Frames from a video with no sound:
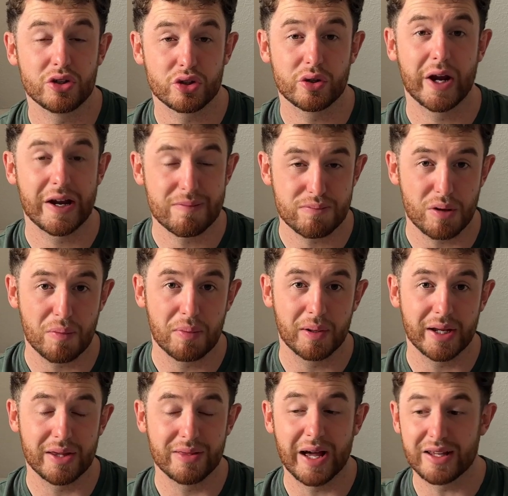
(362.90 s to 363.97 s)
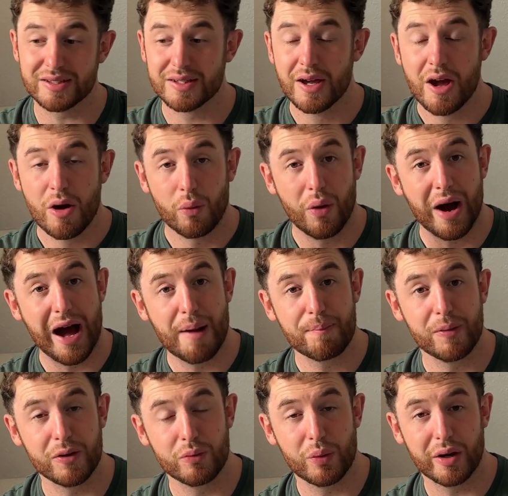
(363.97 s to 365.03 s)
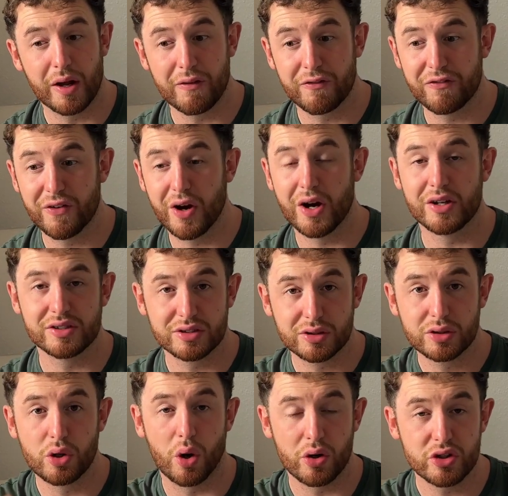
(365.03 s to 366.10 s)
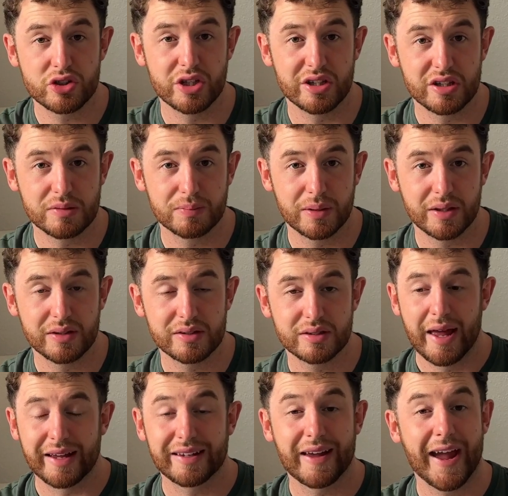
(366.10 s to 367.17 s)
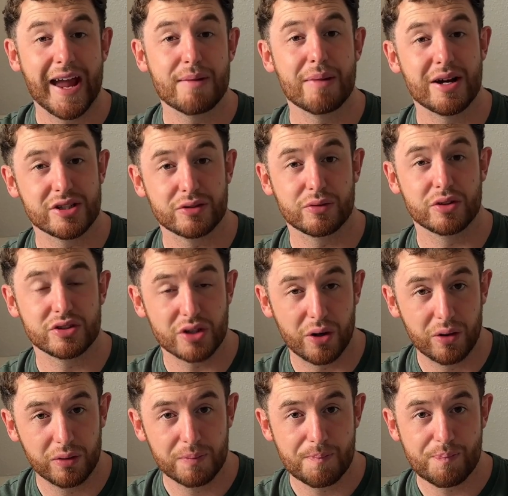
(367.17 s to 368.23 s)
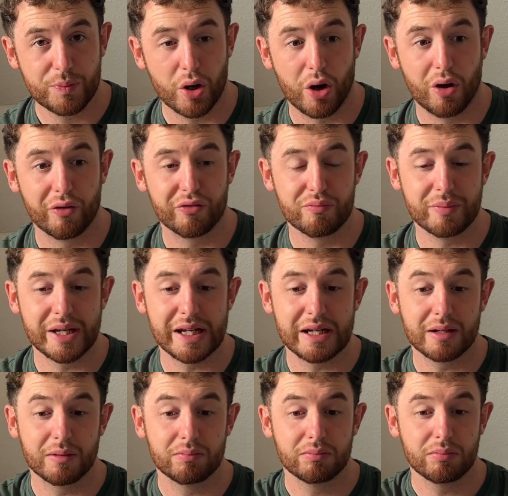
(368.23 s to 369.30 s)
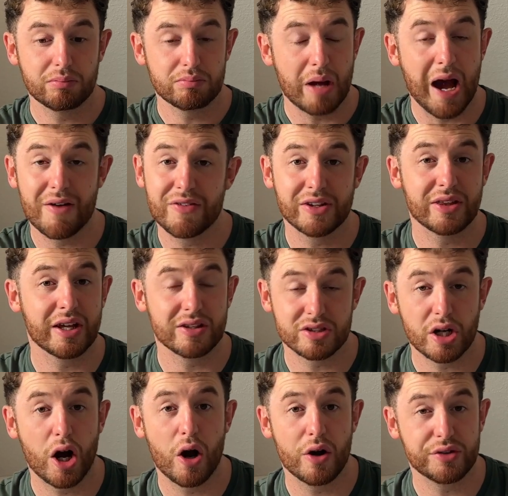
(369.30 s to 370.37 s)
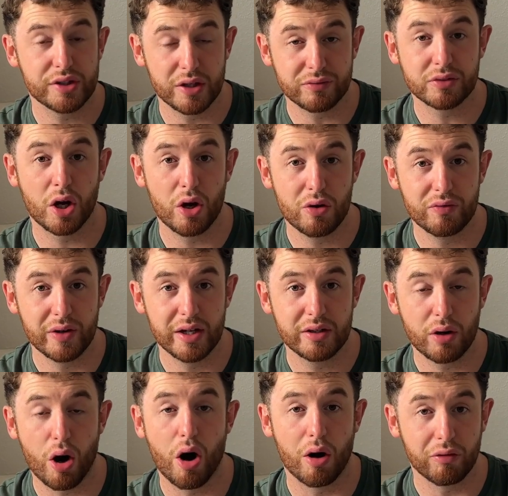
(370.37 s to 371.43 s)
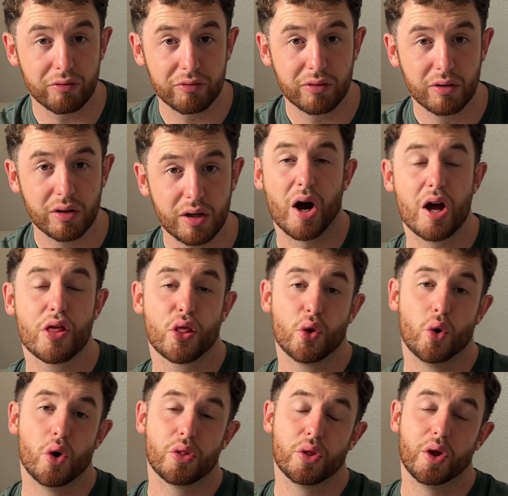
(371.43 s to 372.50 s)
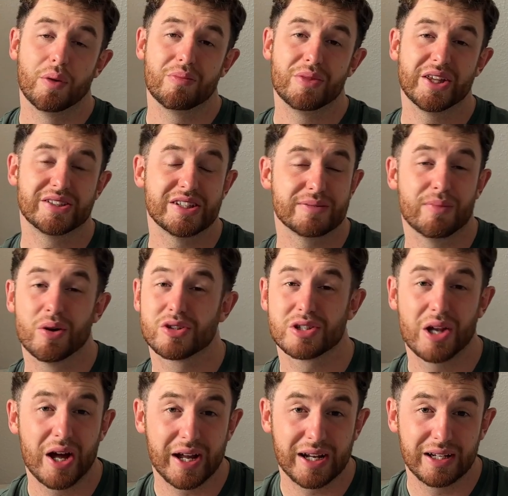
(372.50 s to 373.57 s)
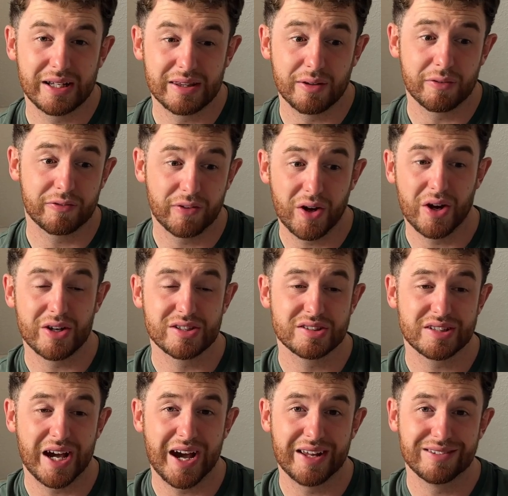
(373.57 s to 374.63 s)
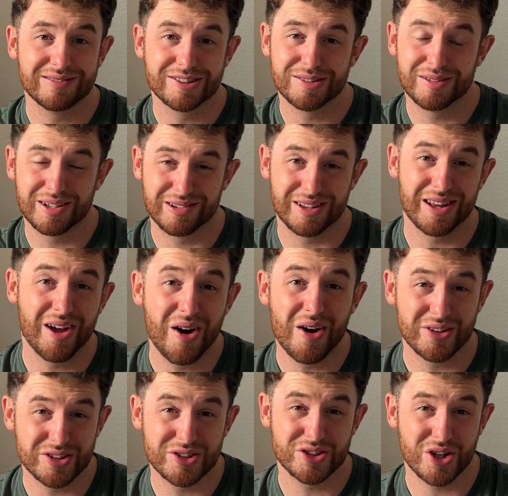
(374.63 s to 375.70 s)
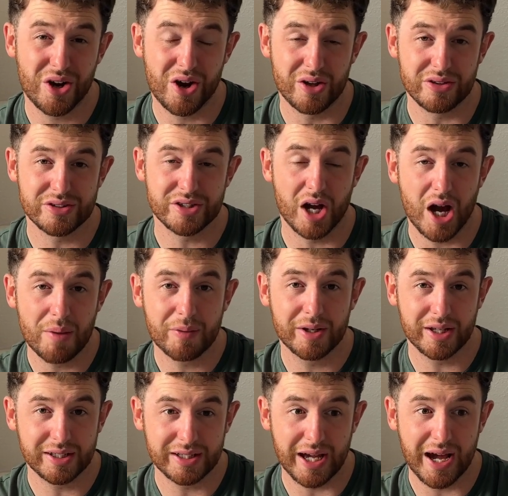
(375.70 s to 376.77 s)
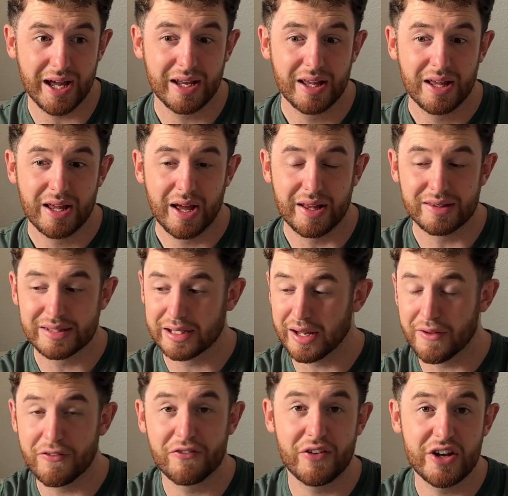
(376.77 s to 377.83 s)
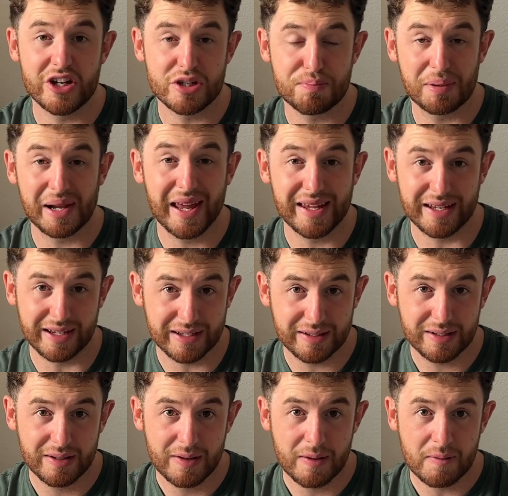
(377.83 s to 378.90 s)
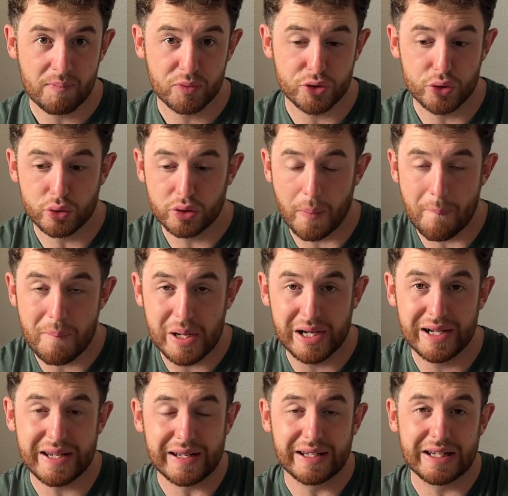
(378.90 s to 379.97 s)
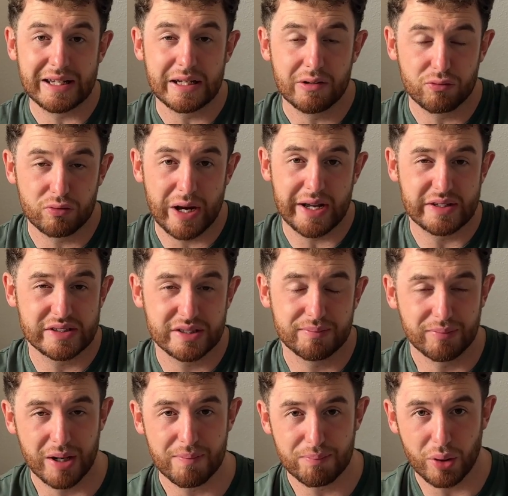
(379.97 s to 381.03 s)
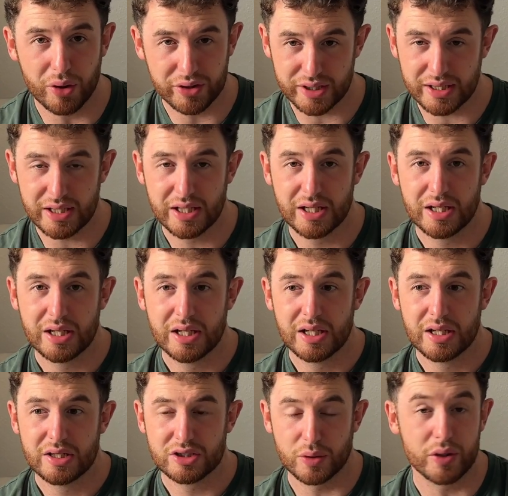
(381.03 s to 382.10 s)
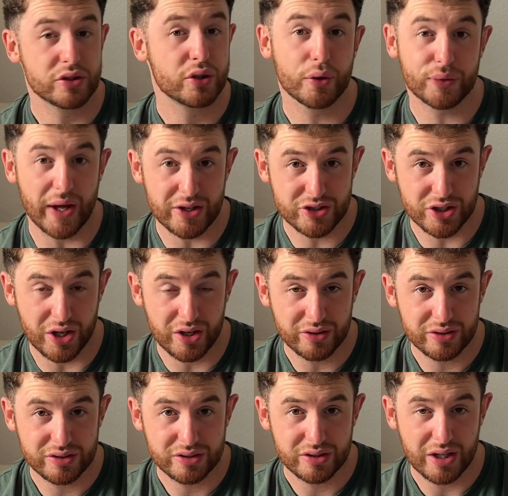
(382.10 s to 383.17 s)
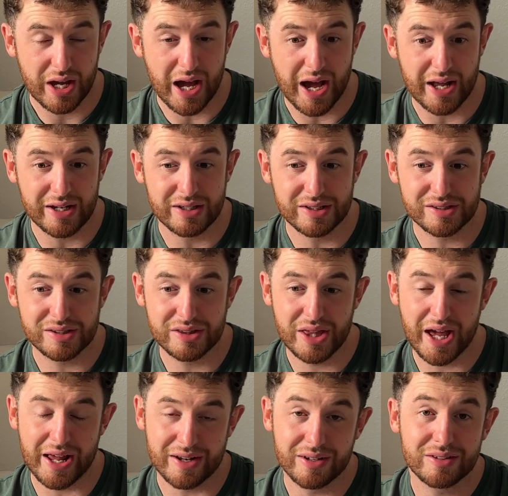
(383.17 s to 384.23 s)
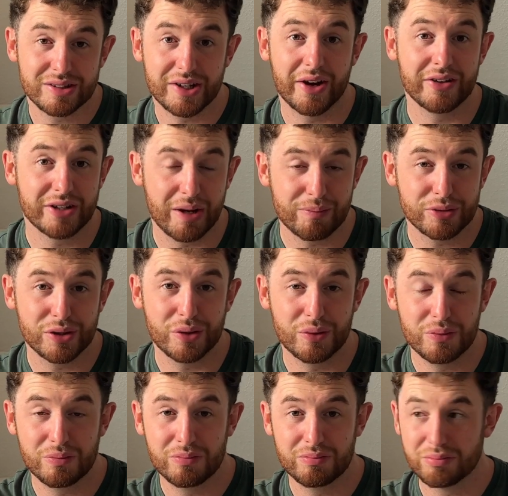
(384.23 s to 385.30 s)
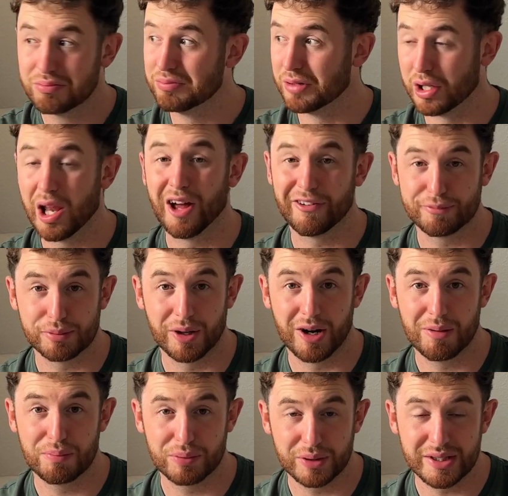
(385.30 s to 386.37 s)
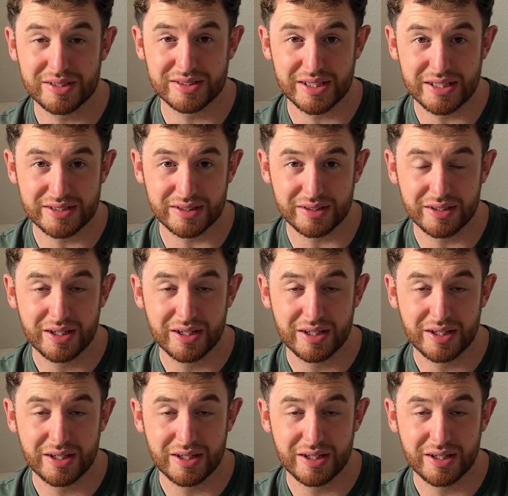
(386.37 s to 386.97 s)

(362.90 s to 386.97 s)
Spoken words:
train properly, and that's what happened when I first got shin splints. It came as a result of me having the entirety of COVID off. I thought that this is most likely the first and last chance I'm going to get until I finish playing to completely rest my body. So I took that chance and then turned up to Loughborough pre-season,